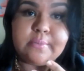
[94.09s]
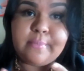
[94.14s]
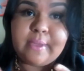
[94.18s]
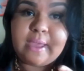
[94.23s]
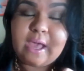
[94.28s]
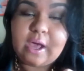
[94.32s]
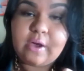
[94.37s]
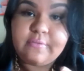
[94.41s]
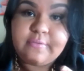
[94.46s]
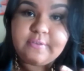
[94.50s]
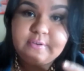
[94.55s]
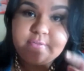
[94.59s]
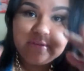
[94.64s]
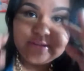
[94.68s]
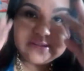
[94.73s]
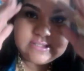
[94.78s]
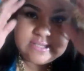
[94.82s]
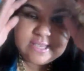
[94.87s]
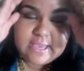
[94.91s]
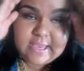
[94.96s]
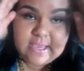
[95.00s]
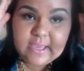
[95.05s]
my outfit of the
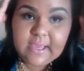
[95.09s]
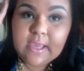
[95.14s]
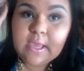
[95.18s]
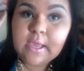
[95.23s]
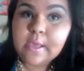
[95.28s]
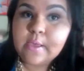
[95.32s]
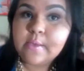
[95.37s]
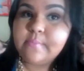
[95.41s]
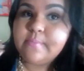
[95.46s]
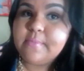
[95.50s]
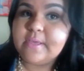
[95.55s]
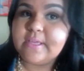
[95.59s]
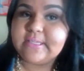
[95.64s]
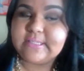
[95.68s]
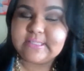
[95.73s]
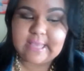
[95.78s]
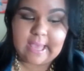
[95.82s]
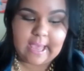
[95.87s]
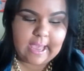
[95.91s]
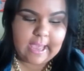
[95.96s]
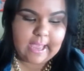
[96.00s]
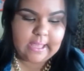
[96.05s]
day because
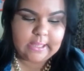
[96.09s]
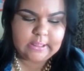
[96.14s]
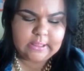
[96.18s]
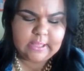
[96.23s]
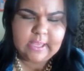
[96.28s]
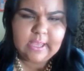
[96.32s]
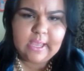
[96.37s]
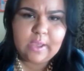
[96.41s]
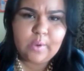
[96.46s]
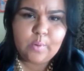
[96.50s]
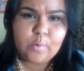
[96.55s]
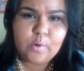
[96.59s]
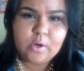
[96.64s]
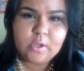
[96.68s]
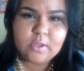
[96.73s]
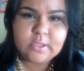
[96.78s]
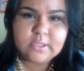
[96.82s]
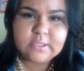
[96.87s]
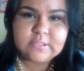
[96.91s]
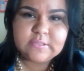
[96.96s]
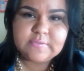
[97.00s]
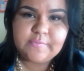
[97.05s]
I think I wore
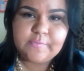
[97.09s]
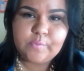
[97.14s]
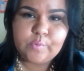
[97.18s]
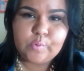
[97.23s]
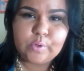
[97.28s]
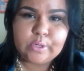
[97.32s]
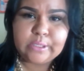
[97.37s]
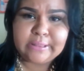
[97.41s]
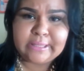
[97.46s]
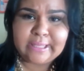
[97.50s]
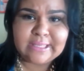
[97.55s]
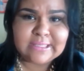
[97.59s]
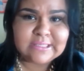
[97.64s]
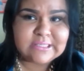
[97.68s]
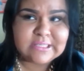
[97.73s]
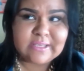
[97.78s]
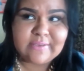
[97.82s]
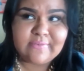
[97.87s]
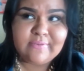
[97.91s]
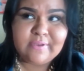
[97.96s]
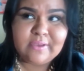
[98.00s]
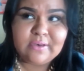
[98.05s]
this for
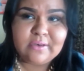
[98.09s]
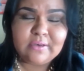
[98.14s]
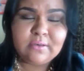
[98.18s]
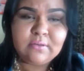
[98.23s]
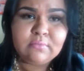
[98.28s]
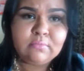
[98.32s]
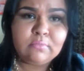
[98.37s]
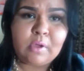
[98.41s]
Thanksgiving.